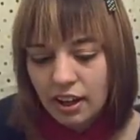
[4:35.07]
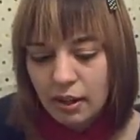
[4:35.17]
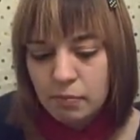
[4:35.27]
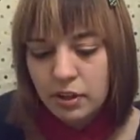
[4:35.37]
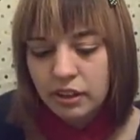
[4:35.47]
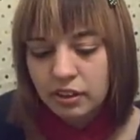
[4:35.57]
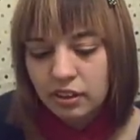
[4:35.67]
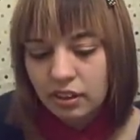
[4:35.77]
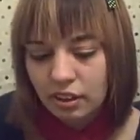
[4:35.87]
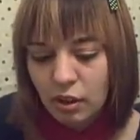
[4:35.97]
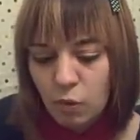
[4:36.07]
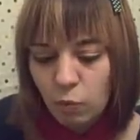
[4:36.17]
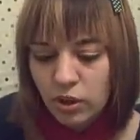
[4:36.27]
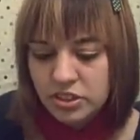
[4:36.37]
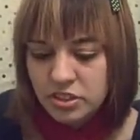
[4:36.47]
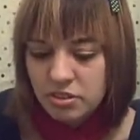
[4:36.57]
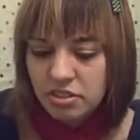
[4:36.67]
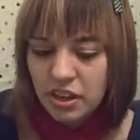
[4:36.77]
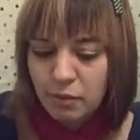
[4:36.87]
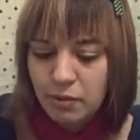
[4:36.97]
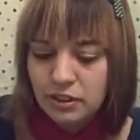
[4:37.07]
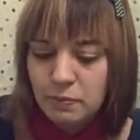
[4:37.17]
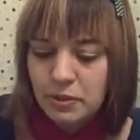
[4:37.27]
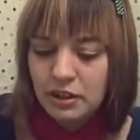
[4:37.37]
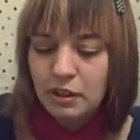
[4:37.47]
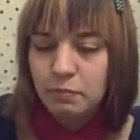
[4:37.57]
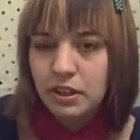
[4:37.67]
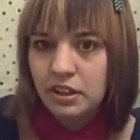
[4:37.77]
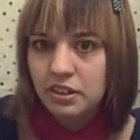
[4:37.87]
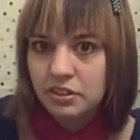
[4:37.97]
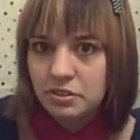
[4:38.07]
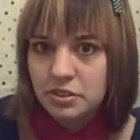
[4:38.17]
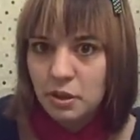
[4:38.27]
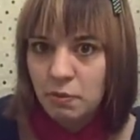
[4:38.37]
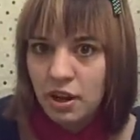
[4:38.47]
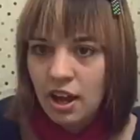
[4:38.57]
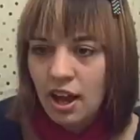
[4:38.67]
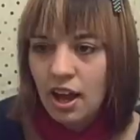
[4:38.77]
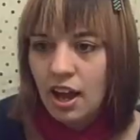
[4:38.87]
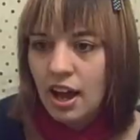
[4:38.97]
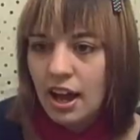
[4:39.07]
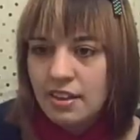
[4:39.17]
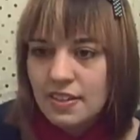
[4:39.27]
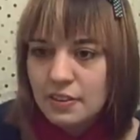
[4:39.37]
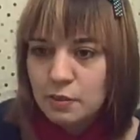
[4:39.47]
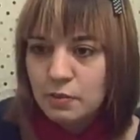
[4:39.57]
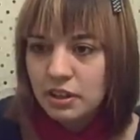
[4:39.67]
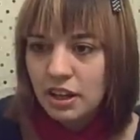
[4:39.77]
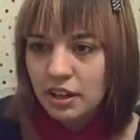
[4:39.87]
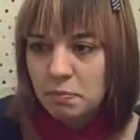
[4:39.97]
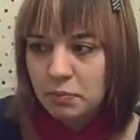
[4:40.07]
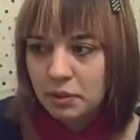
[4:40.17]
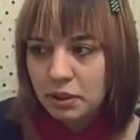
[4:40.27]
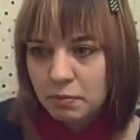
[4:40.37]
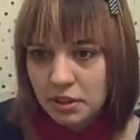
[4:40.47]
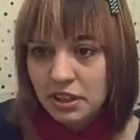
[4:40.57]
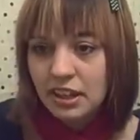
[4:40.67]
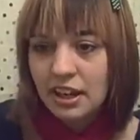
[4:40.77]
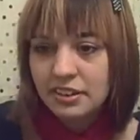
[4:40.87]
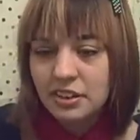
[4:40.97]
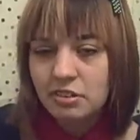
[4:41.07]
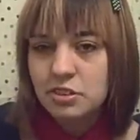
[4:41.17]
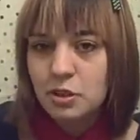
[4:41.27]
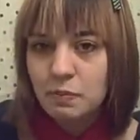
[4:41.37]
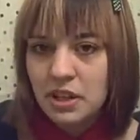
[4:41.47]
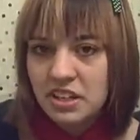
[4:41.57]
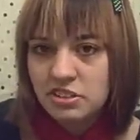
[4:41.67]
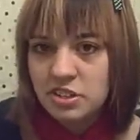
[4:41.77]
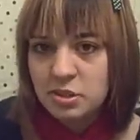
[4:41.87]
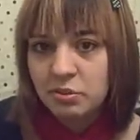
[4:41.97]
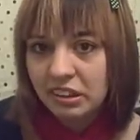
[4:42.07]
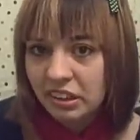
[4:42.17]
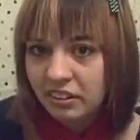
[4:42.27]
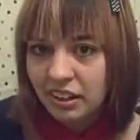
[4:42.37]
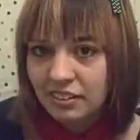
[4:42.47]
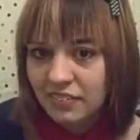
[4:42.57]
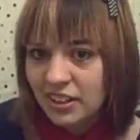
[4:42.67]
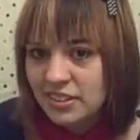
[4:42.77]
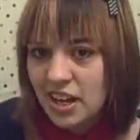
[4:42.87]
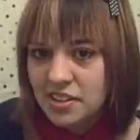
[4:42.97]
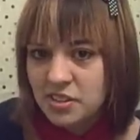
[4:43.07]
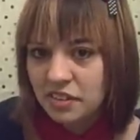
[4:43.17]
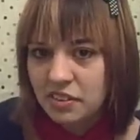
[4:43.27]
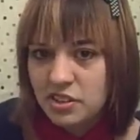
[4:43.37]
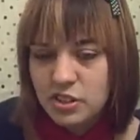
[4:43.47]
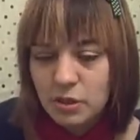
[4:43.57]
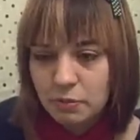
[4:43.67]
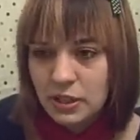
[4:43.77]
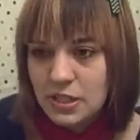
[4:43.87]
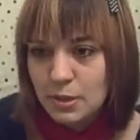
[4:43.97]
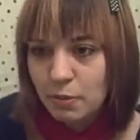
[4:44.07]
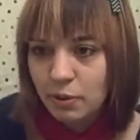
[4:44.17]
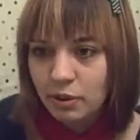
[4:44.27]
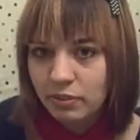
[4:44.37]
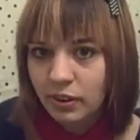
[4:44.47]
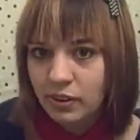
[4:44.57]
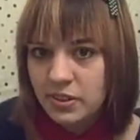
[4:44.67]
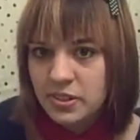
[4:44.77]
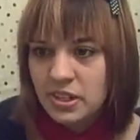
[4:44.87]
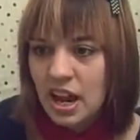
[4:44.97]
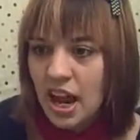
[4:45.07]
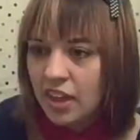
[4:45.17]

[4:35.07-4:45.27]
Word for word: Um, what do you think about the beauty community on YouTube? I think the beauty on, community on YouTube is just really great and fantastic. There's so many supportive girls.